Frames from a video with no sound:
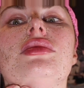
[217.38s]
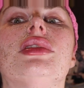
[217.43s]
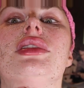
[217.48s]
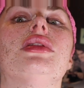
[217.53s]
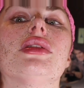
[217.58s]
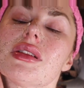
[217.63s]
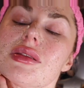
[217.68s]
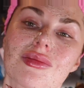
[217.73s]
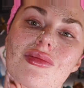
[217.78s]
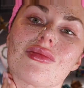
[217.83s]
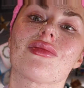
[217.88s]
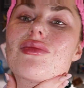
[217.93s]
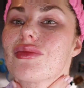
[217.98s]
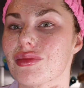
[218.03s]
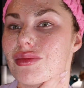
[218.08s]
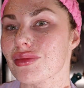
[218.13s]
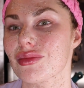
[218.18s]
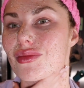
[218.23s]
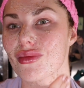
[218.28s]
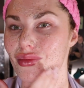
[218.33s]
And I'm gonna go ahead
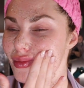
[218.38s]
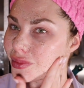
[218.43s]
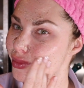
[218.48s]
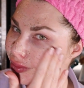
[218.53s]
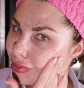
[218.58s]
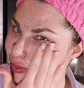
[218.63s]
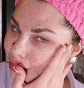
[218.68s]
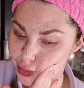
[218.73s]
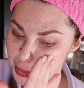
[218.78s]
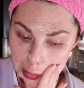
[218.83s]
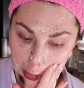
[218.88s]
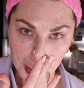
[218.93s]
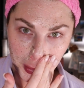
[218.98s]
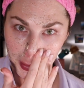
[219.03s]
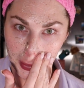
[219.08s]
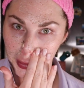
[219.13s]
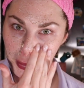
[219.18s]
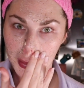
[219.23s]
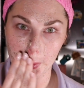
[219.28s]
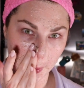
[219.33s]
and see
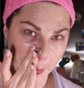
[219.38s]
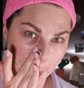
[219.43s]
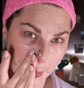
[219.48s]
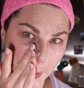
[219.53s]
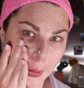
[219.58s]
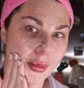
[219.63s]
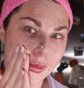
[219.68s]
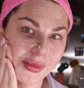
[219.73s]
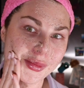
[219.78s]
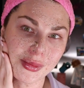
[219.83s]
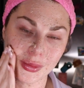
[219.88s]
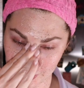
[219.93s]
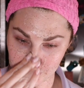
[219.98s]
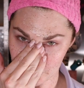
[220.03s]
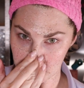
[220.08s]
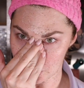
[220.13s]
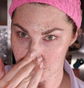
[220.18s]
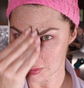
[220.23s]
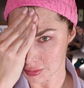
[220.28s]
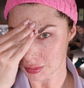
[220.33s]
how this
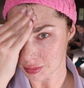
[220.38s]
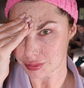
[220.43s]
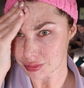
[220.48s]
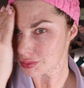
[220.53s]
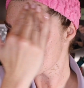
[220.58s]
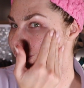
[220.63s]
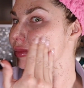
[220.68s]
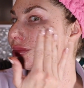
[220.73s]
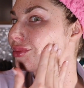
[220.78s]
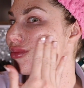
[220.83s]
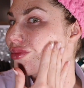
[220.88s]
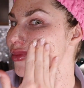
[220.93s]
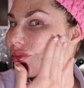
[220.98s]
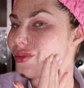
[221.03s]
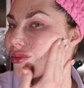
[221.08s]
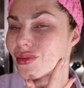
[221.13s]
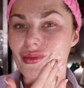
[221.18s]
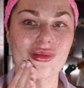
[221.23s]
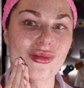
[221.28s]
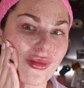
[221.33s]
works to
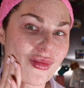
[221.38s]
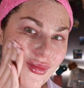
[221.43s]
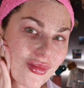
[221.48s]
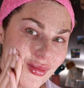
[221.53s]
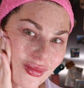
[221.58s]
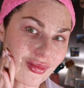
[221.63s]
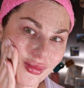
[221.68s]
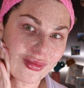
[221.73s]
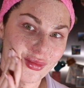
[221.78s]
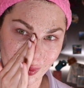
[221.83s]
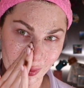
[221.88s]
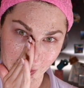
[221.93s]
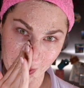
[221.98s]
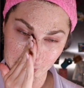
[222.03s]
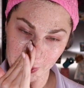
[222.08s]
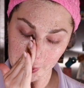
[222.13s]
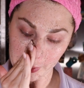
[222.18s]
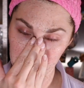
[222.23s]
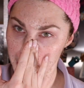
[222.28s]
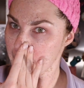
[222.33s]
exfoliate my face and get
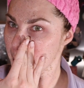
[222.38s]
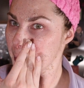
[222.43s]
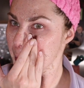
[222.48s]
rid of all